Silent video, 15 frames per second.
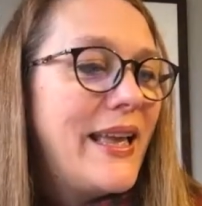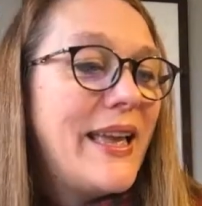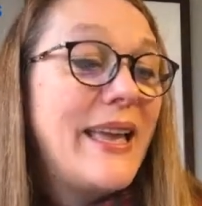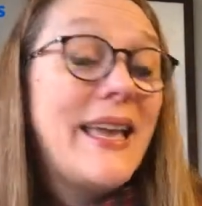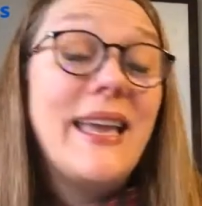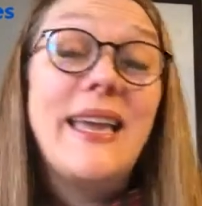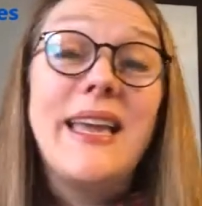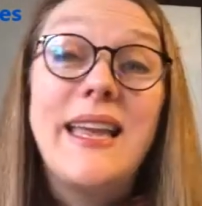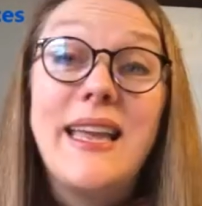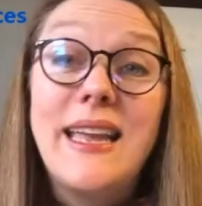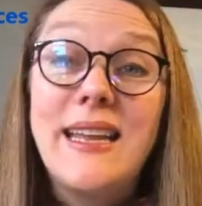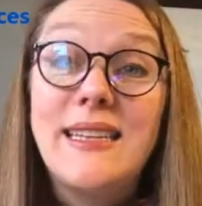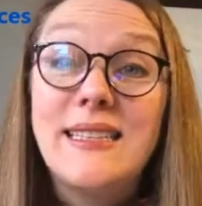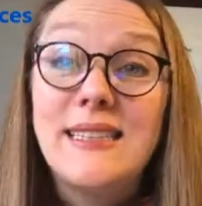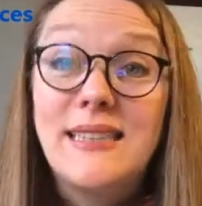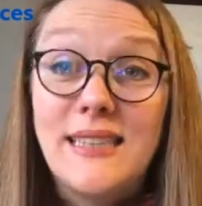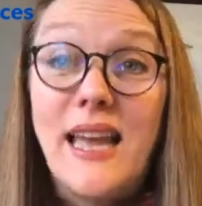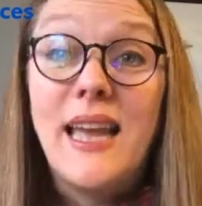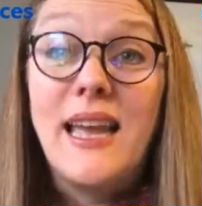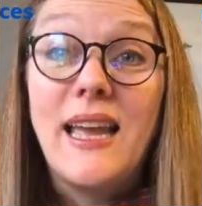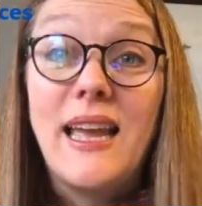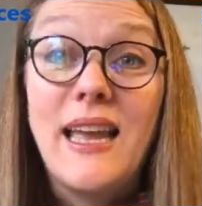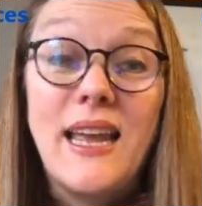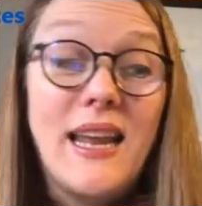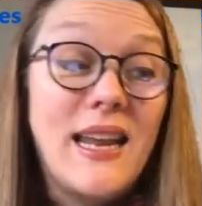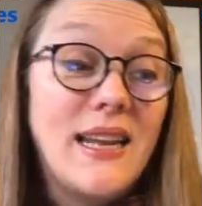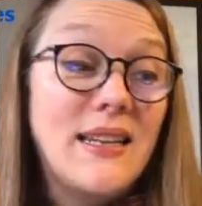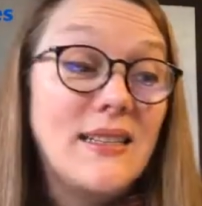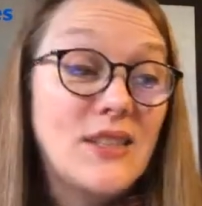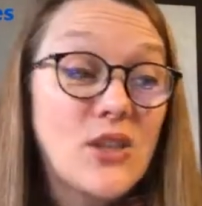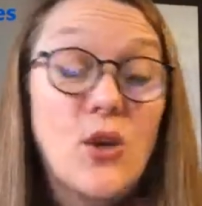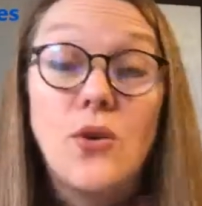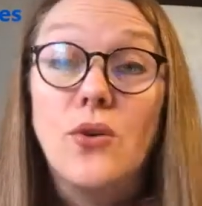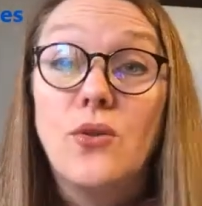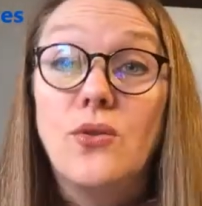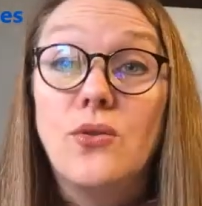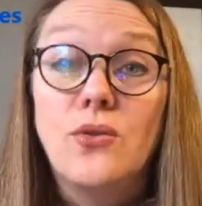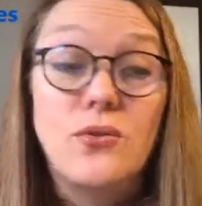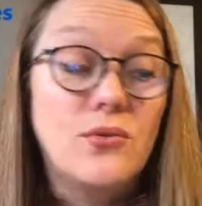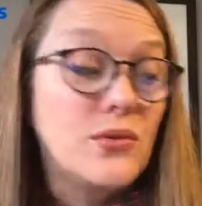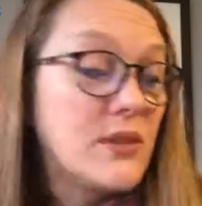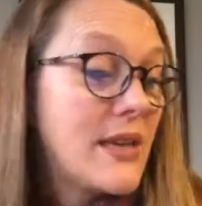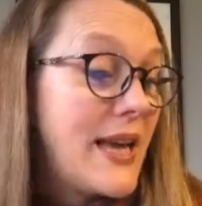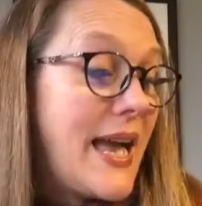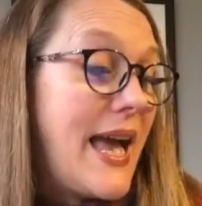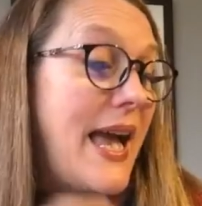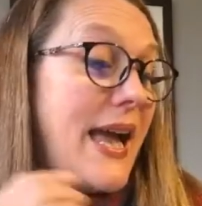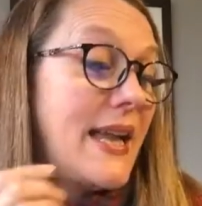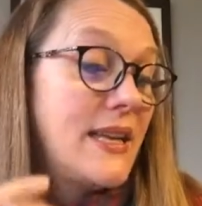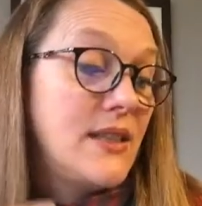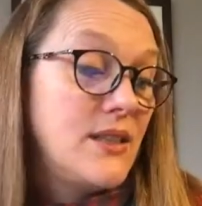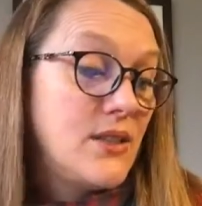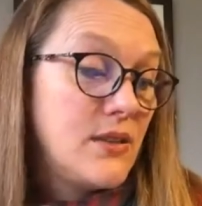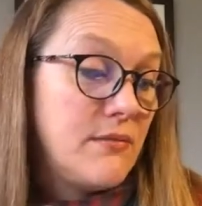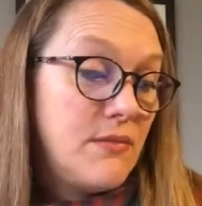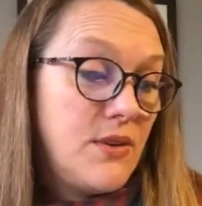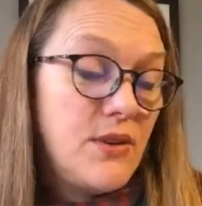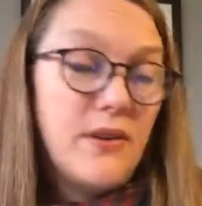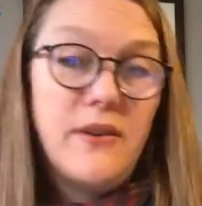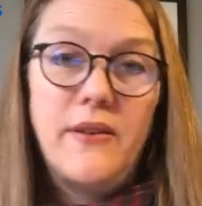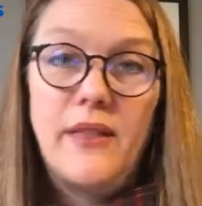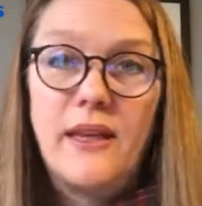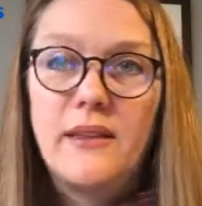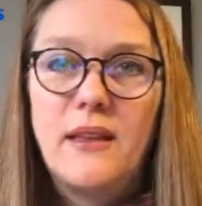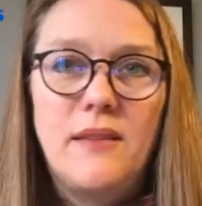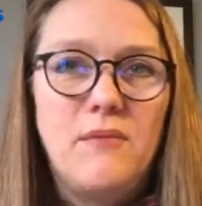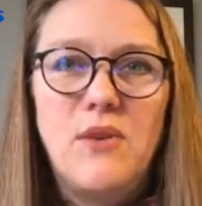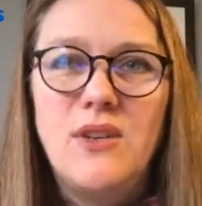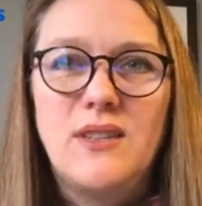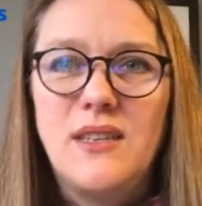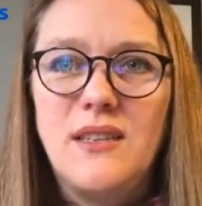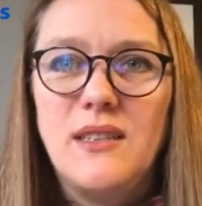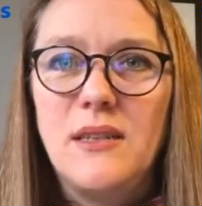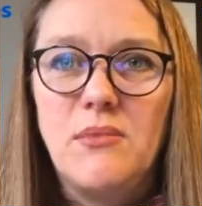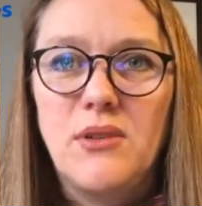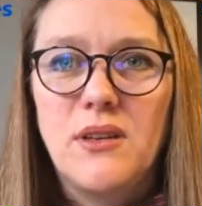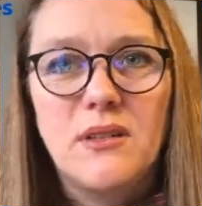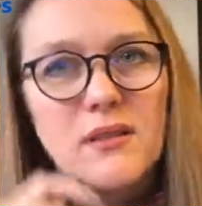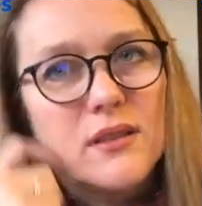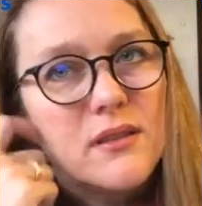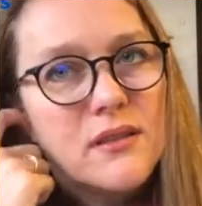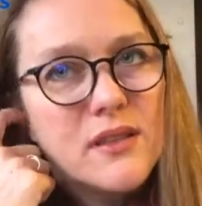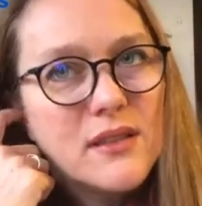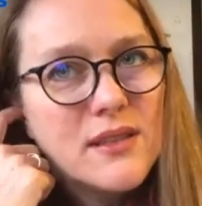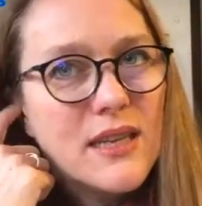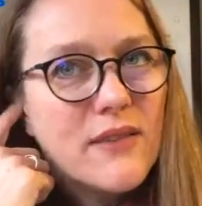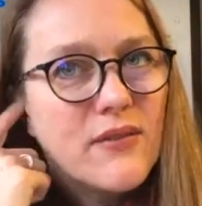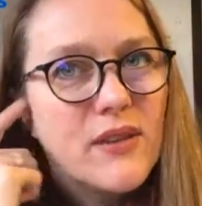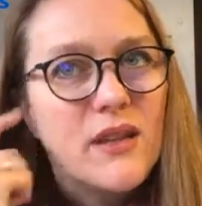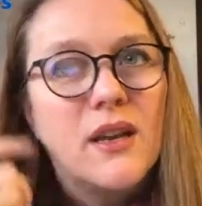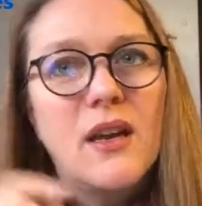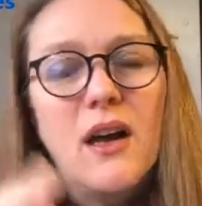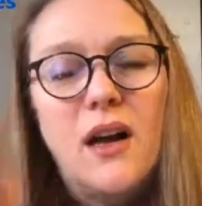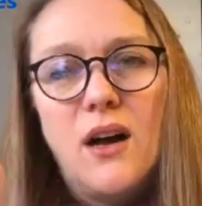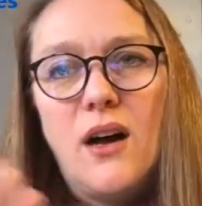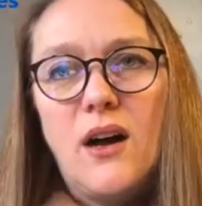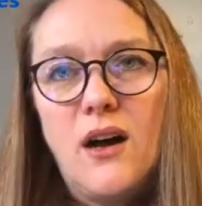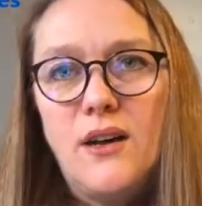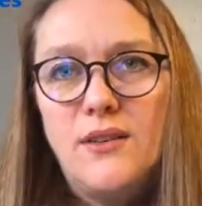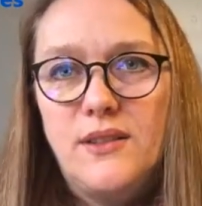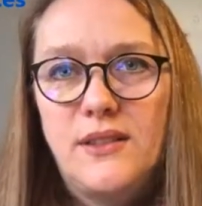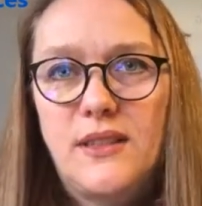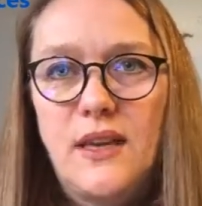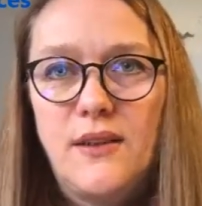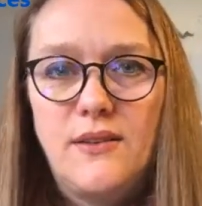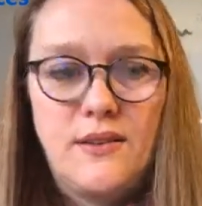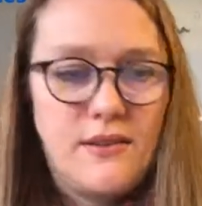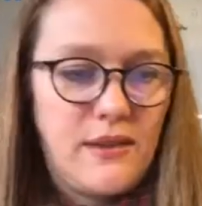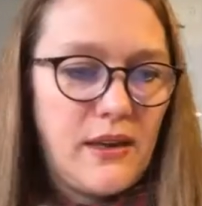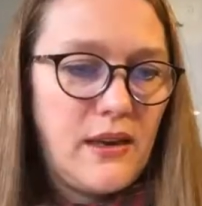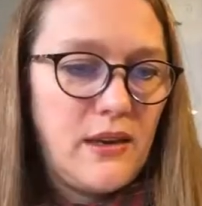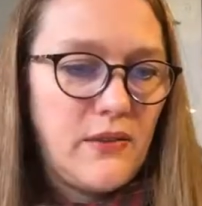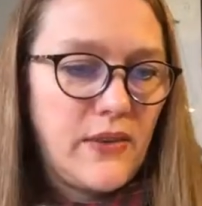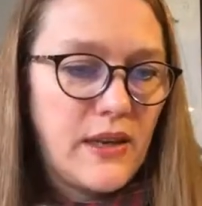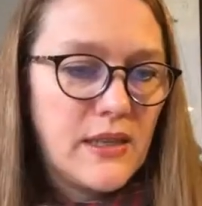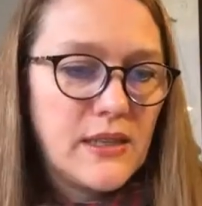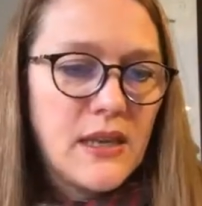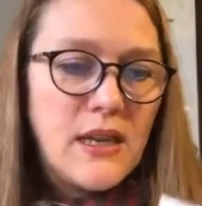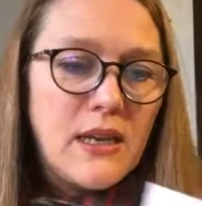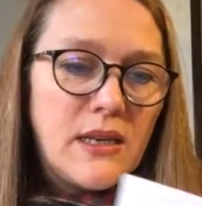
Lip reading: Incense, gold, and myrrh. And that myrrh is easy because it doesn't have a hard sound at the end of it.